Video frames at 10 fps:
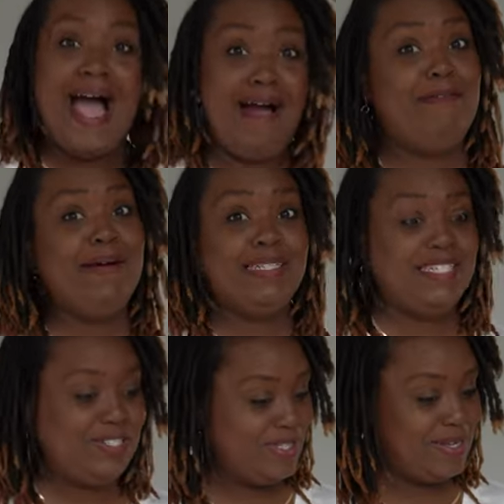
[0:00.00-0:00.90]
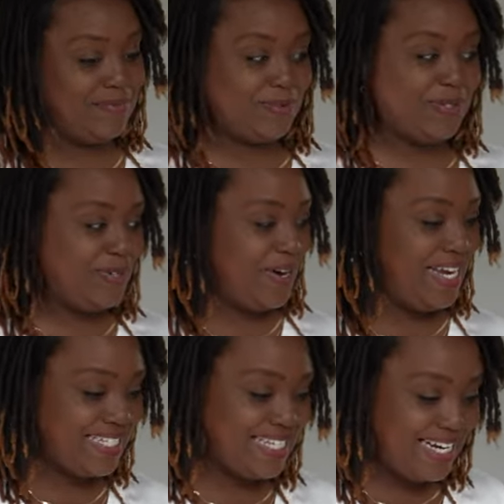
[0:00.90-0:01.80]
I'm about to do something real
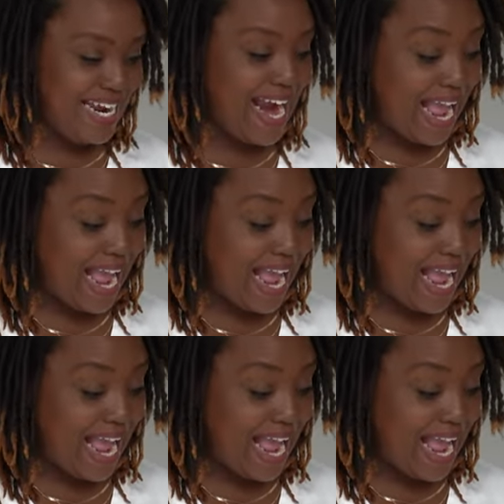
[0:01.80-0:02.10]
crazy in there.